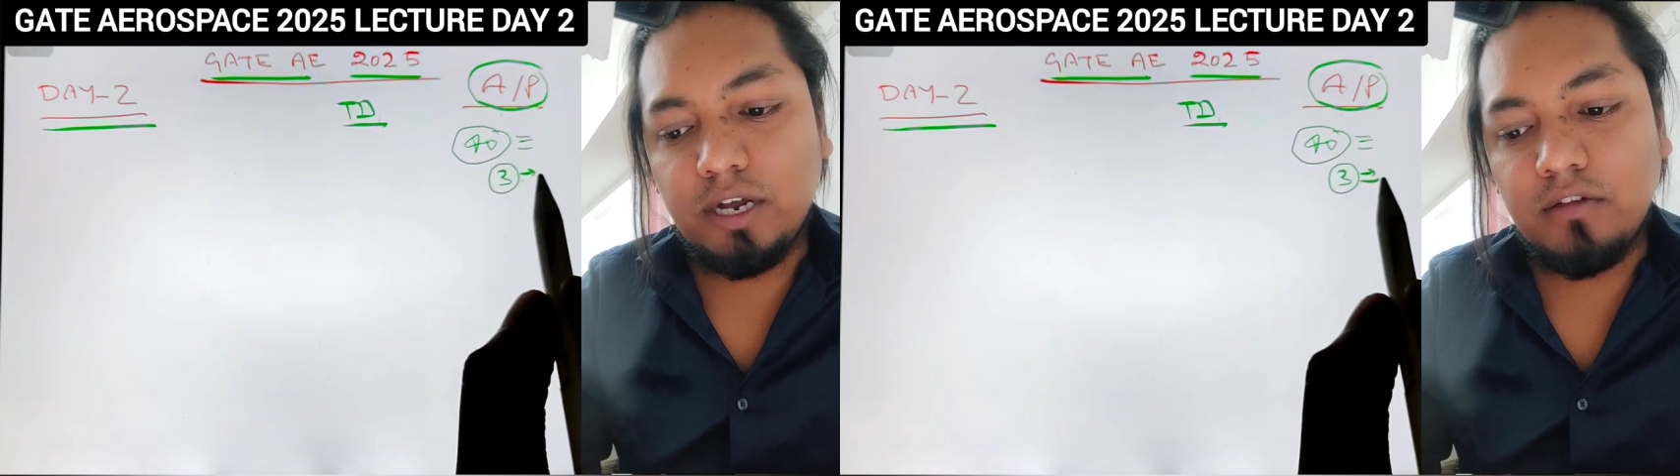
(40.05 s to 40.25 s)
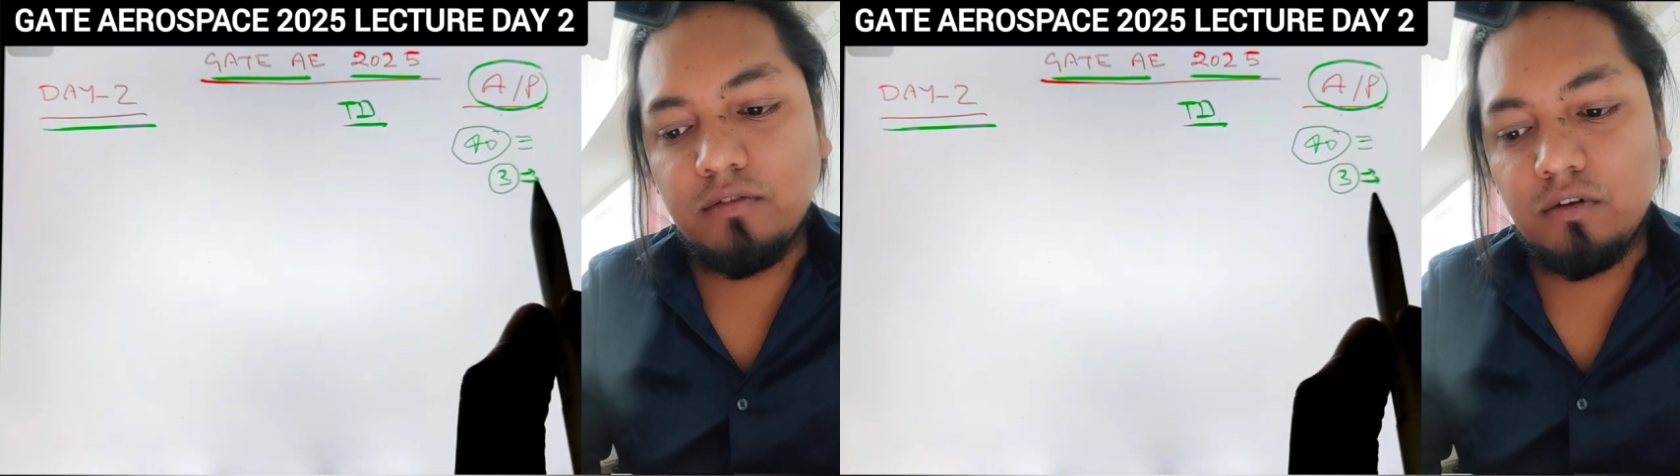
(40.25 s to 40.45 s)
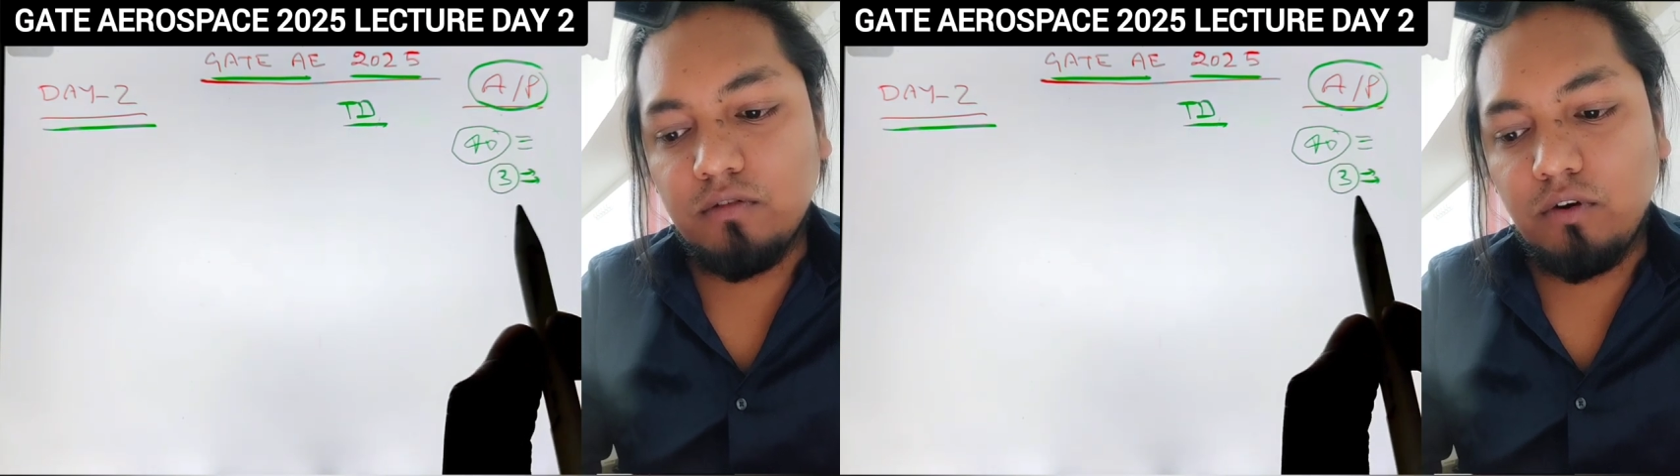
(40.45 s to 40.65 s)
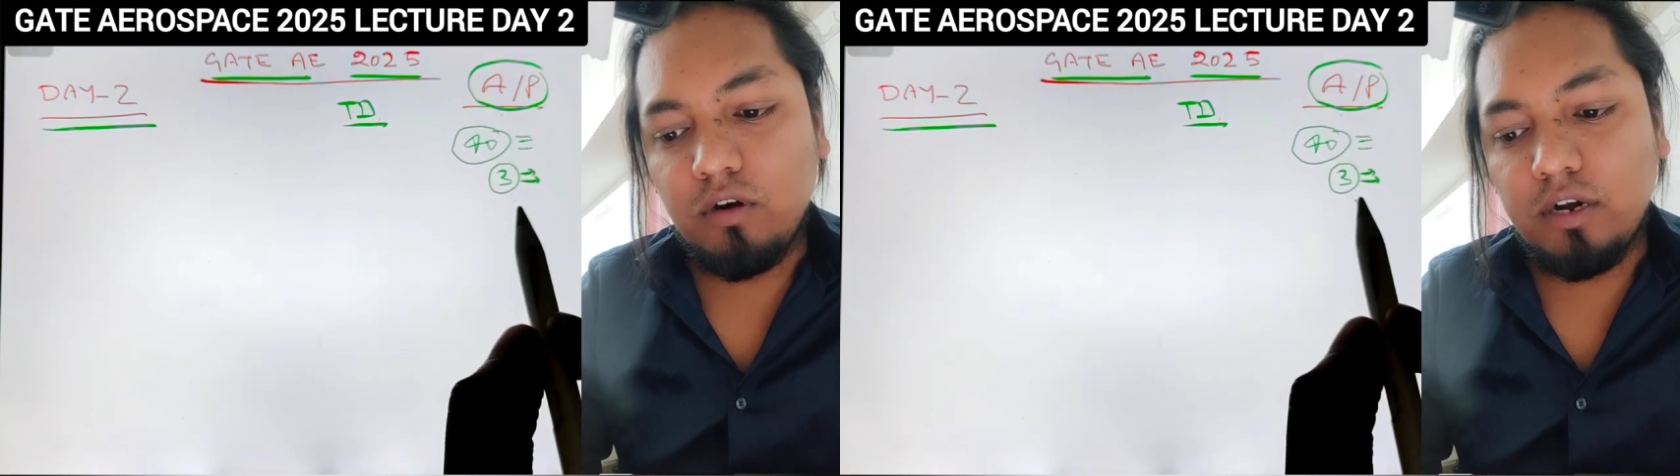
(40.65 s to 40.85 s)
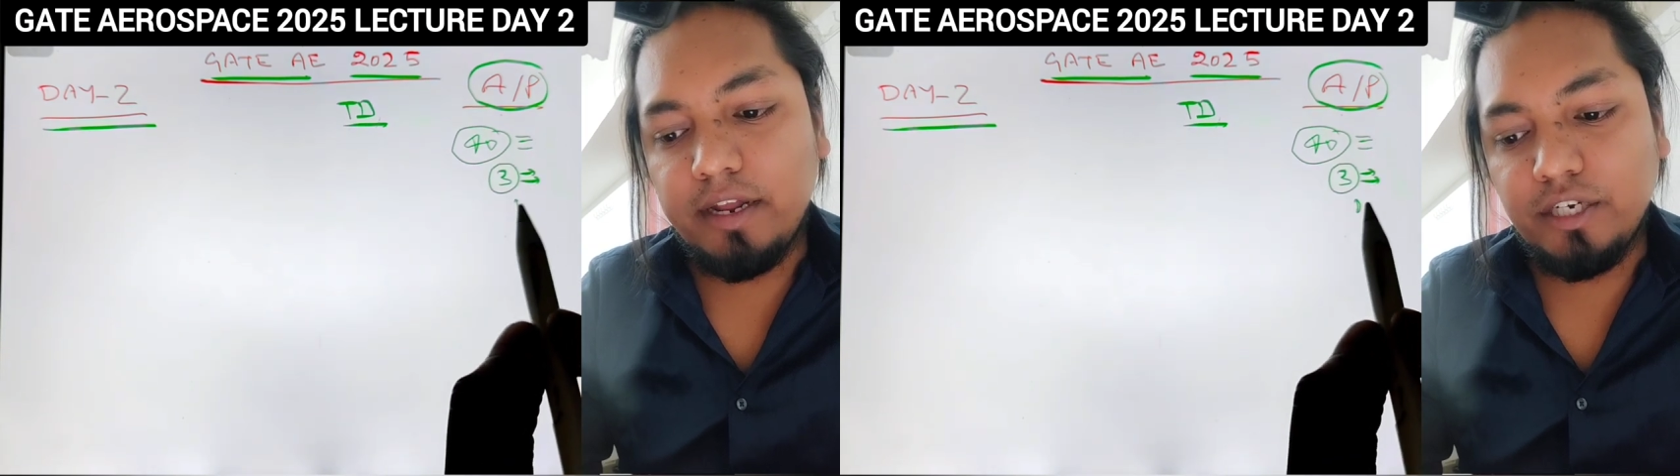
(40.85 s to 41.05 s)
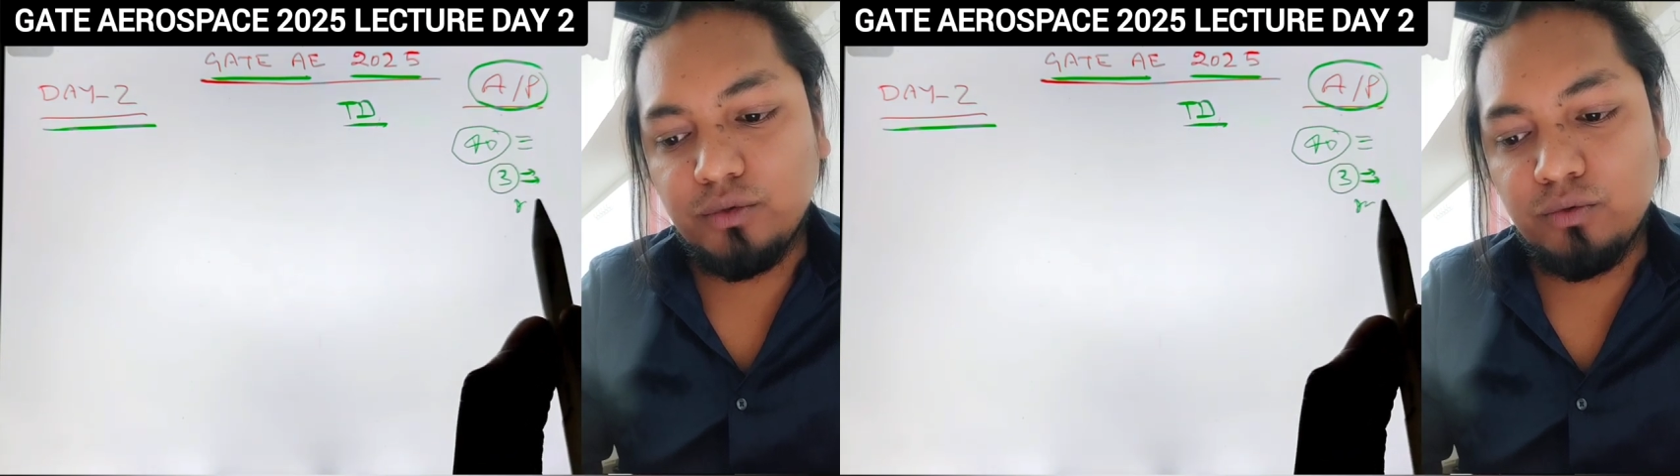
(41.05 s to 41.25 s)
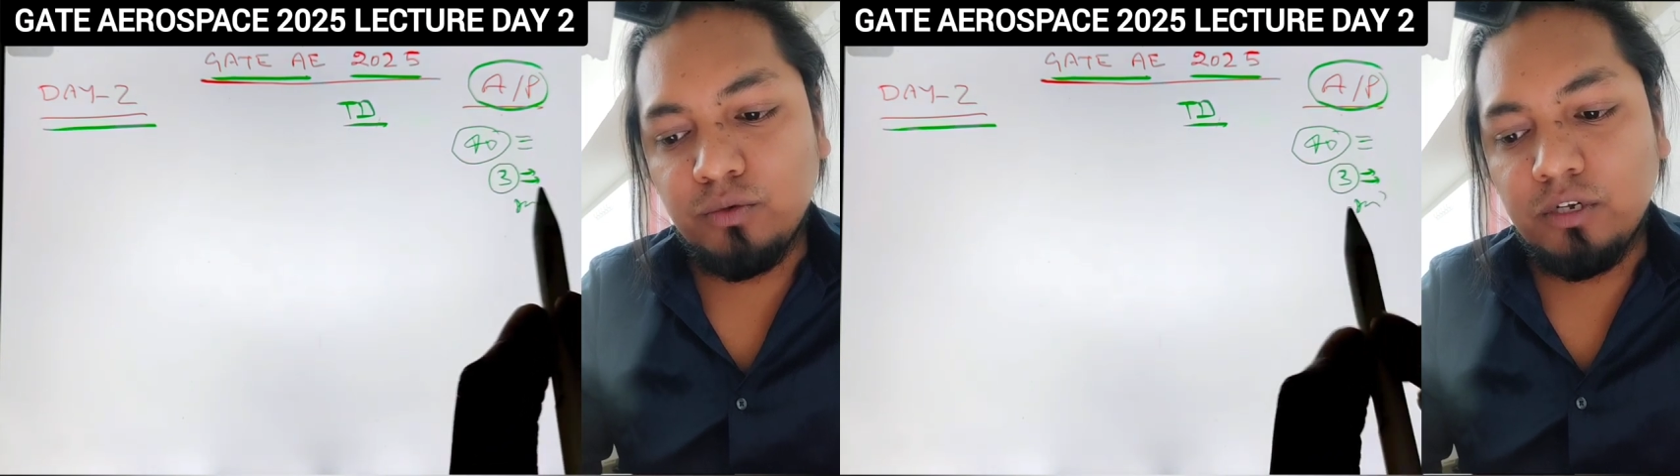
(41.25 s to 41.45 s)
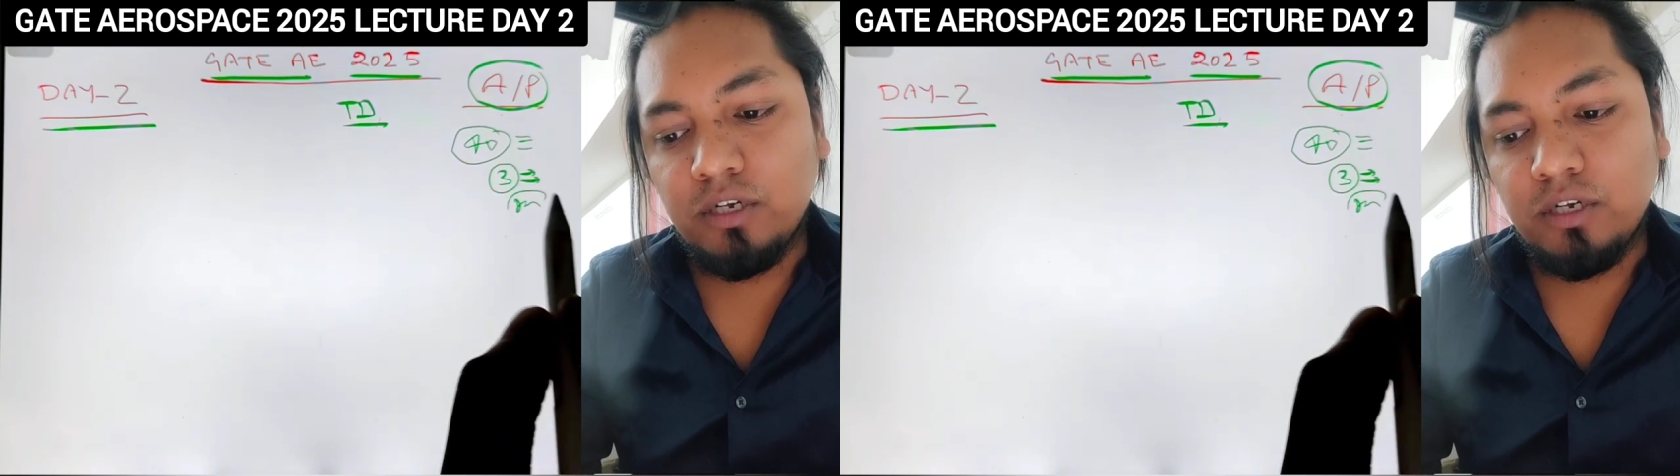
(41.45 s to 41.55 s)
drive for day 2.